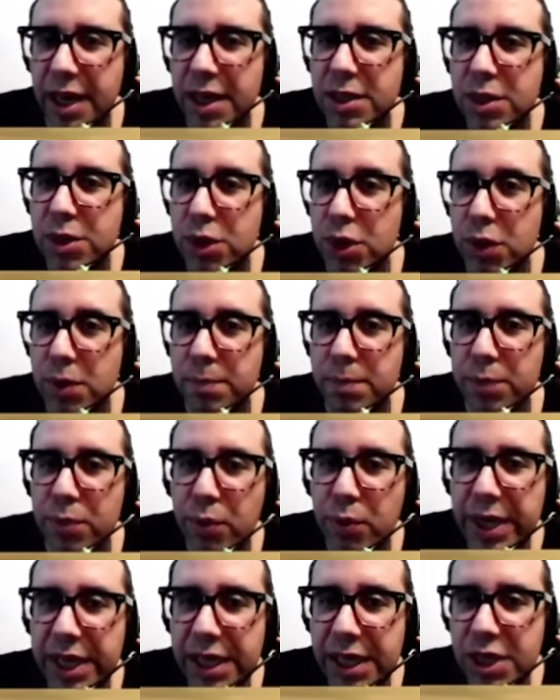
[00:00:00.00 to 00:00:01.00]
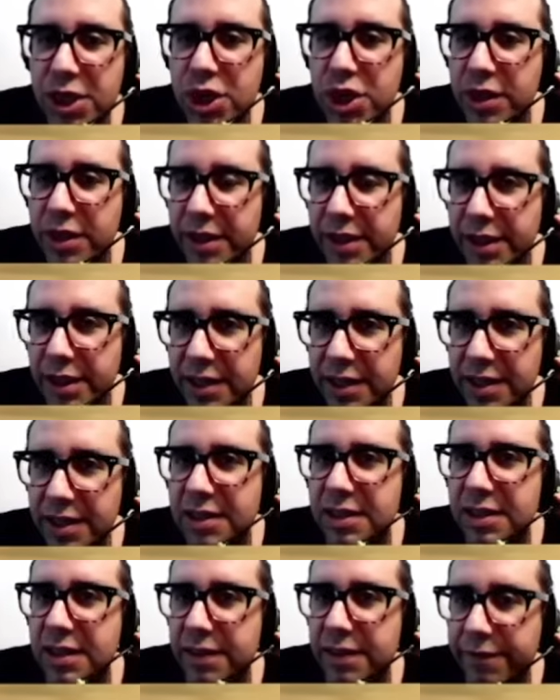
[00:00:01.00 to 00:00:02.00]
to breach the
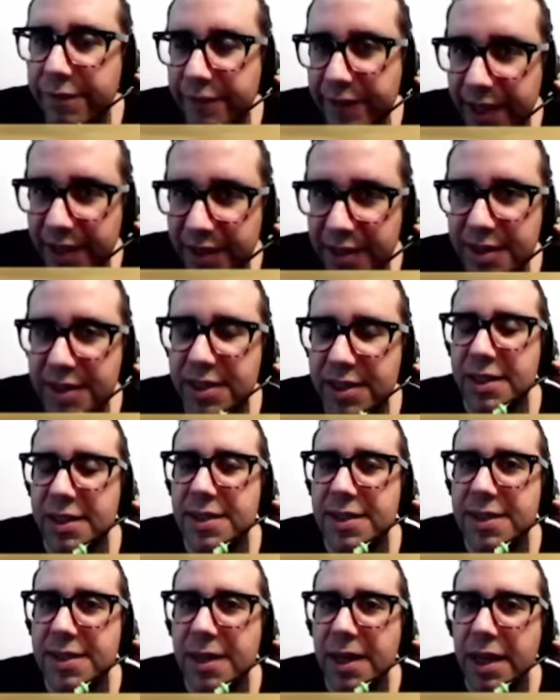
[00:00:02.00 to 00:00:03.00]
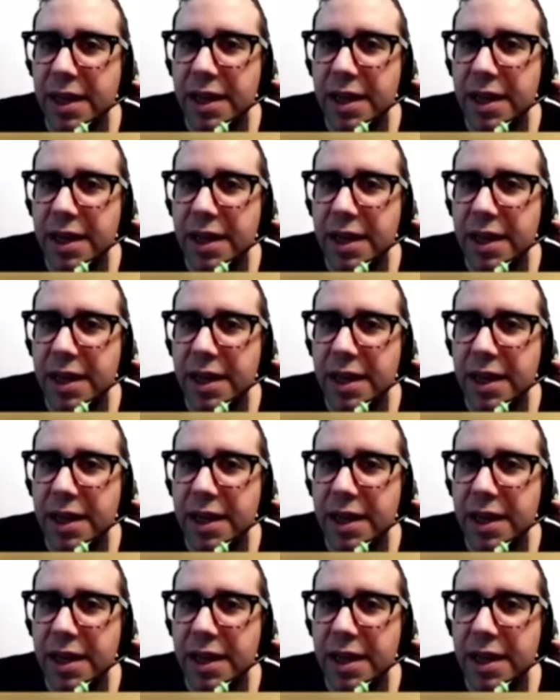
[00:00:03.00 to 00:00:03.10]
defenses.